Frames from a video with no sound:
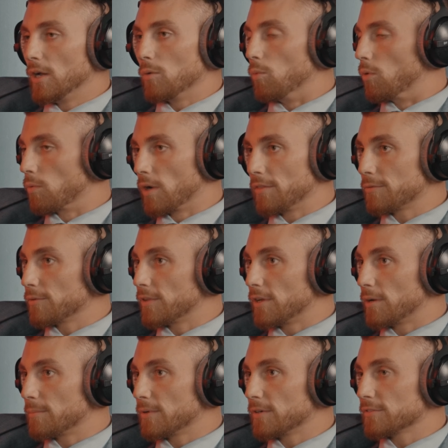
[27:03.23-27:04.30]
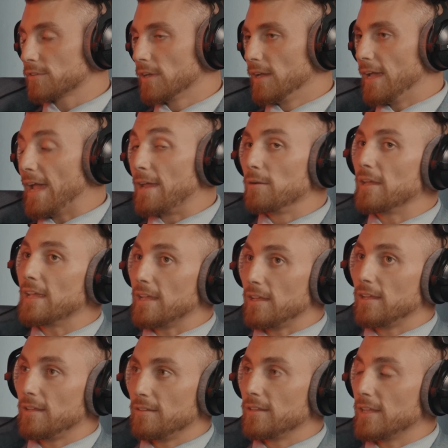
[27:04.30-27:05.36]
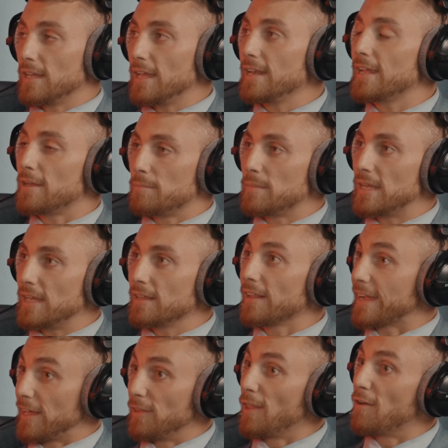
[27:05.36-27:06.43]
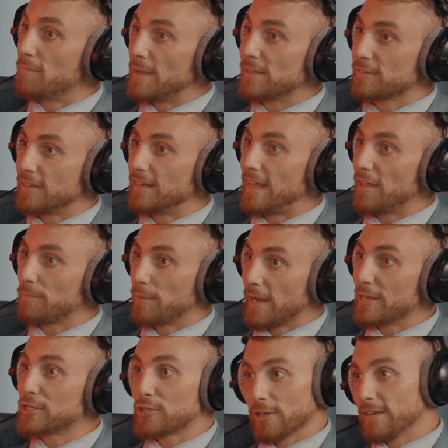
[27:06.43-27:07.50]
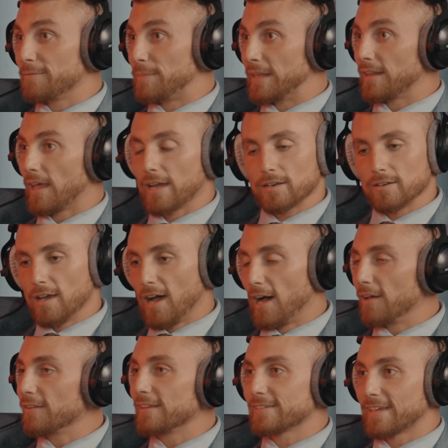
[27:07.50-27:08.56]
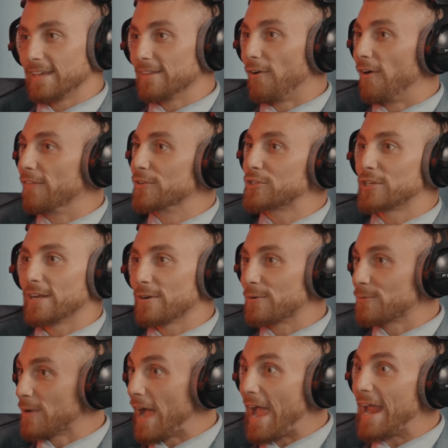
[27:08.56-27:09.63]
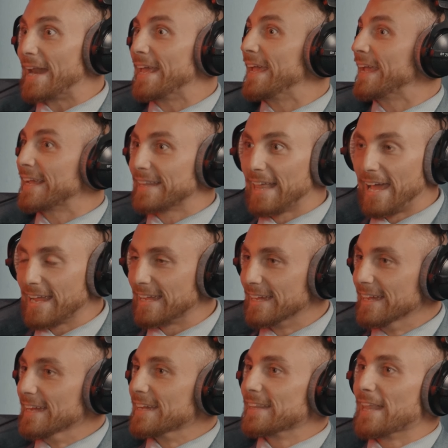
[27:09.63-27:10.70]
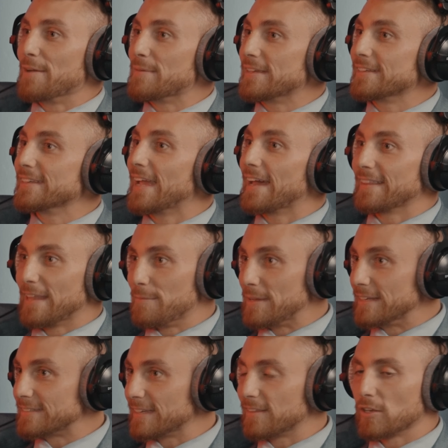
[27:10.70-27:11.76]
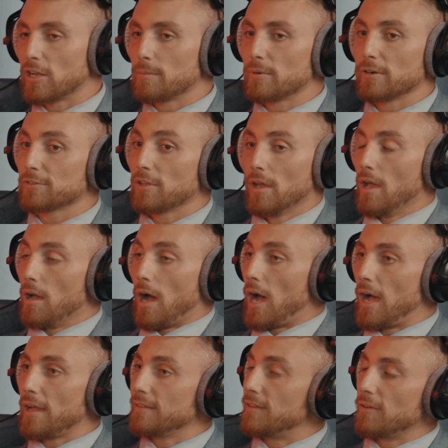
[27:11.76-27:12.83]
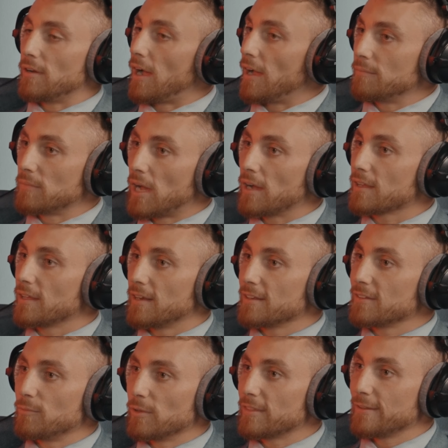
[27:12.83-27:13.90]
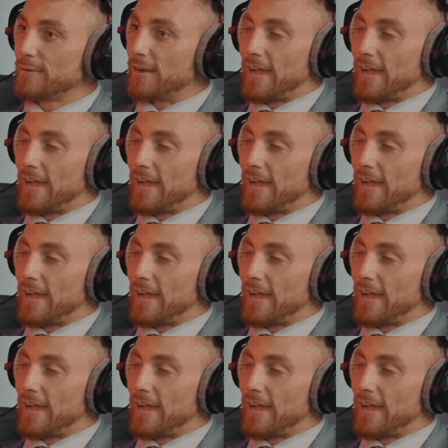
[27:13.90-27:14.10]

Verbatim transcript: We'll run through the numbers. And idiot me, like I love Mason to death, but I should have been like, no, let's get all hey, shit in writing. Me, like, let me hear a little bit me, more yeah, about. Let me this. see the yeah. numbers. I, dude, I'm not kidding with you.